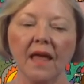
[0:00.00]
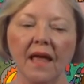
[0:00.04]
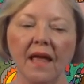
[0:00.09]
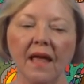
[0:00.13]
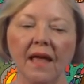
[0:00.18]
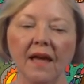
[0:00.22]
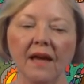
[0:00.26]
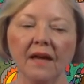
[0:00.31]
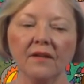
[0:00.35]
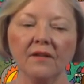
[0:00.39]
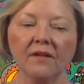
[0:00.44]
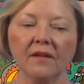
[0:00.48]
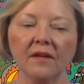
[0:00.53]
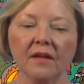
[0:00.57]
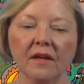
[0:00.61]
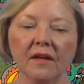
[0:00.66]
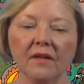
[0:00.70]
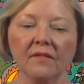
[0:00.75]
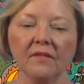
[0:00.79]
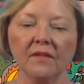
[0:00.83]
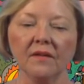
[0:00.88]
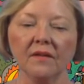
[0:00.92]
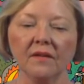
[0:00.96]
And
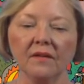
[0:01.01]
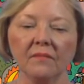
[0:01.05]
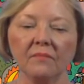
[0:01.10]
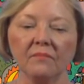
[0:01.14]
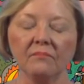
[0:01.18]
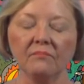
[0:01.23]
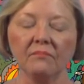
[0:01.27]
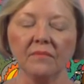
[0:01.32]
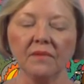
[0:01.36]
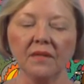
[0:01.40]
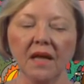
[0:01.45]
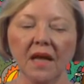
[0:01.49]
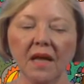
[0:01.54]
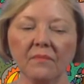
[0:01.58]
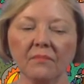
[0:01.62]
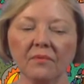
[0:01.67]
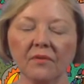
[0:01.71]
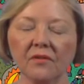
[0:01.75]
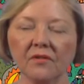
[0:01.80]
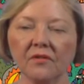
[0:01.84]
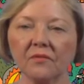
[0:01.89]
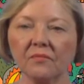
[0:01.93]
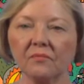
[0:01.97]
the
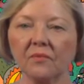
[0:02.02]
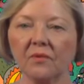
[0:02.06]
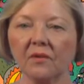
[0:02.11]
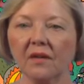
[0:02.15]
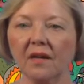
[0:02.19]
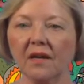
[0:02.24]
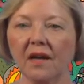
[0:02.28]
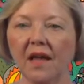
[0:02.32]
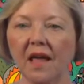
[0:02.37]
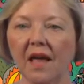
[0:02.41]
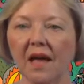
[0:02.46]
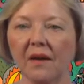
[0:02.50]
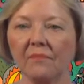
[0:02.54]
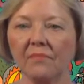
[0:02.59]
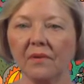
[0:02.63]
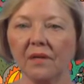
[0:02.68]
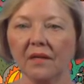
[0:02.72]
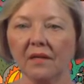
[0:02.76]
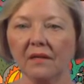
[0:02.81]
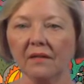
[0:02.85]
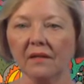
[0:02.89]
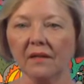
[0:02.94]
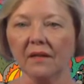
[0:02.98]
neighbors were
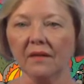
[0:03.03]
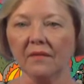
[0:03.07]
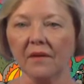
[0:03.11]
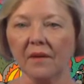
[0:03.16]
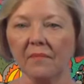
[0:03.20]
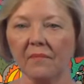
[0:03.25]
unhappy uh,